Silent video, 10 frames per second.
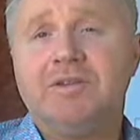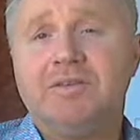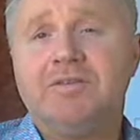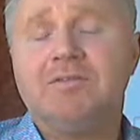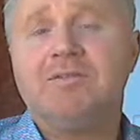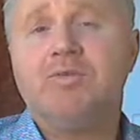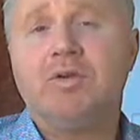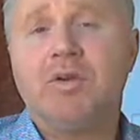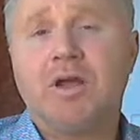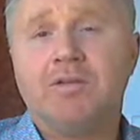leases, we
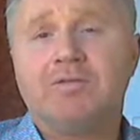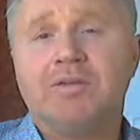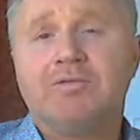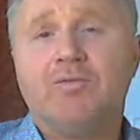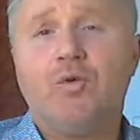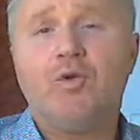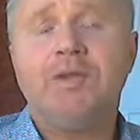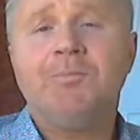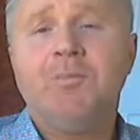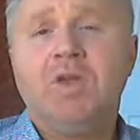go down to
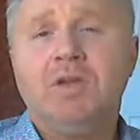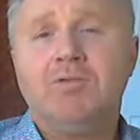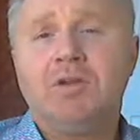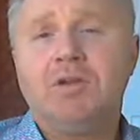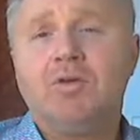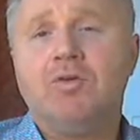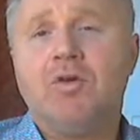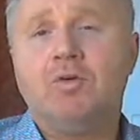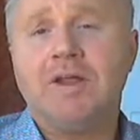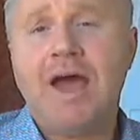640. If you're going to go
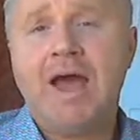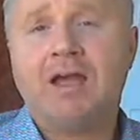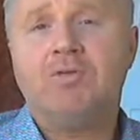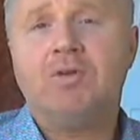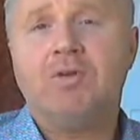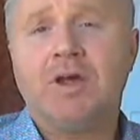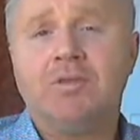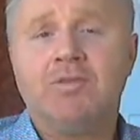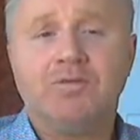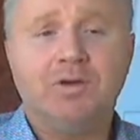no doc, we go
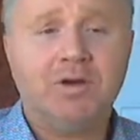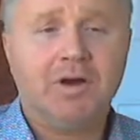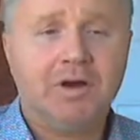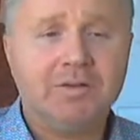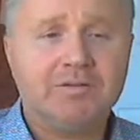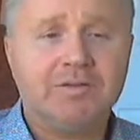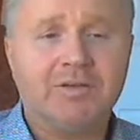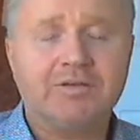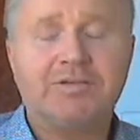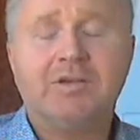down to a
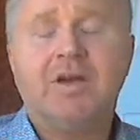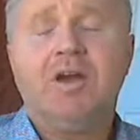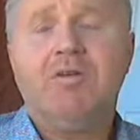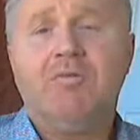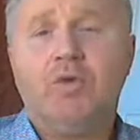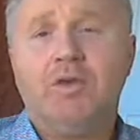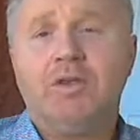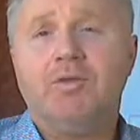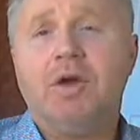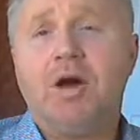640.
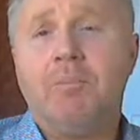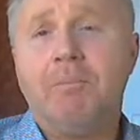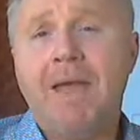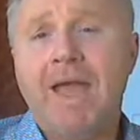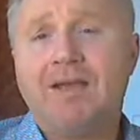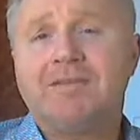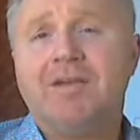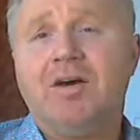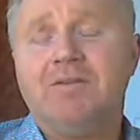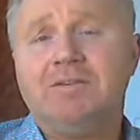Max
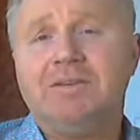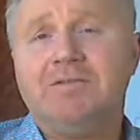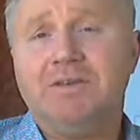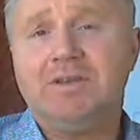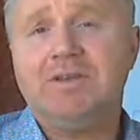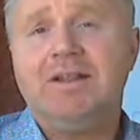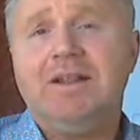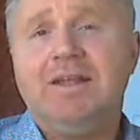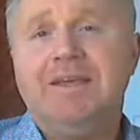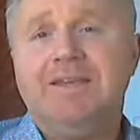LTV
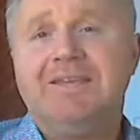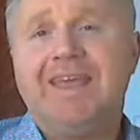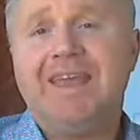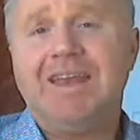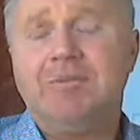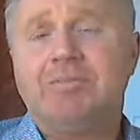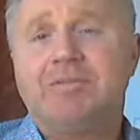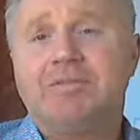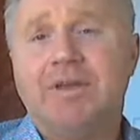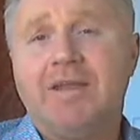is at
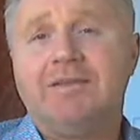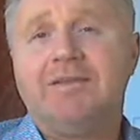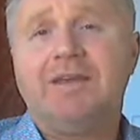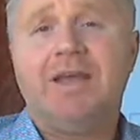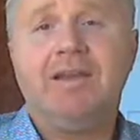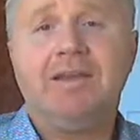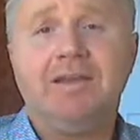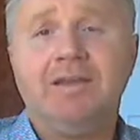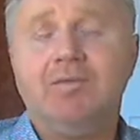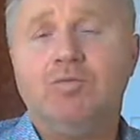80%, and
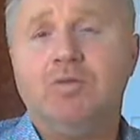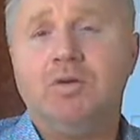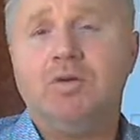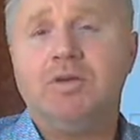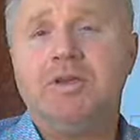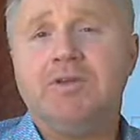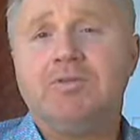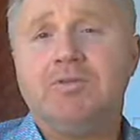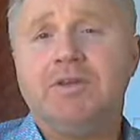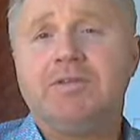then it will
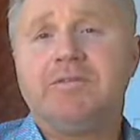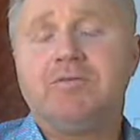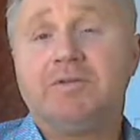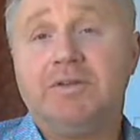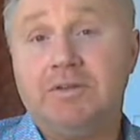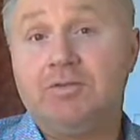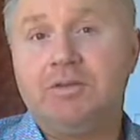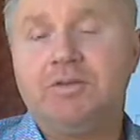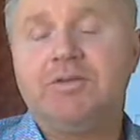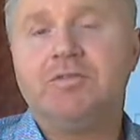increase or
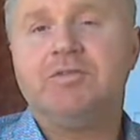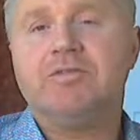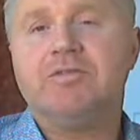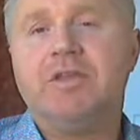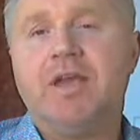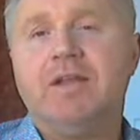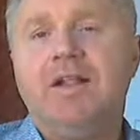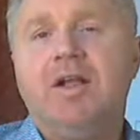decrease, I should say,